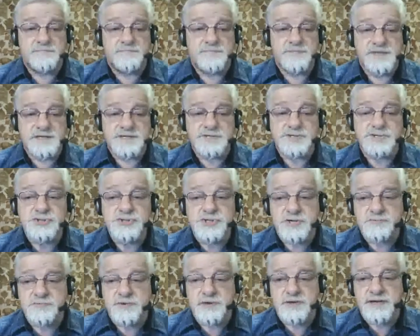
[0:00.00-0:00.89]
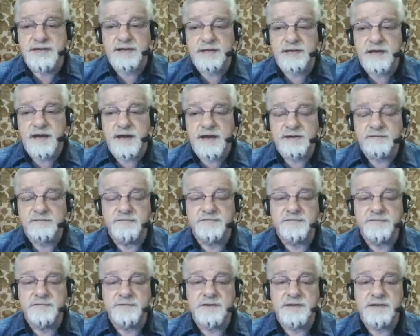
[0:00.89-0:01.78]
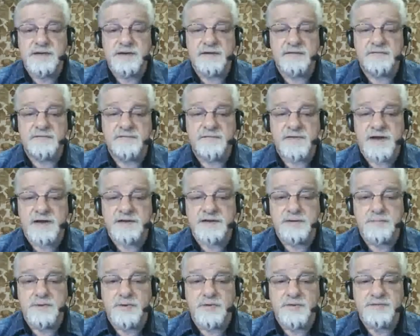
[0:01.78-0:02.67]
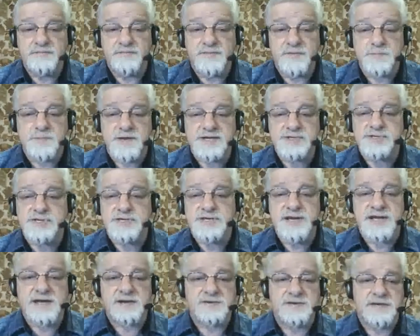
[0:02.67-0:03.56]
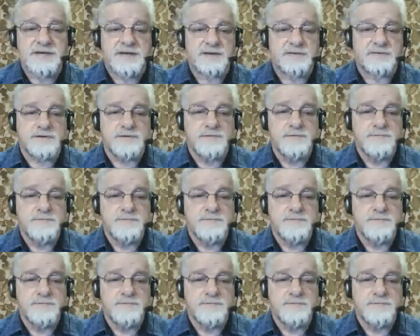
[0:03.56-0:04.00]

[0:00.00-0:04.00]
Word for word: there's generally a lot of valuable information down here.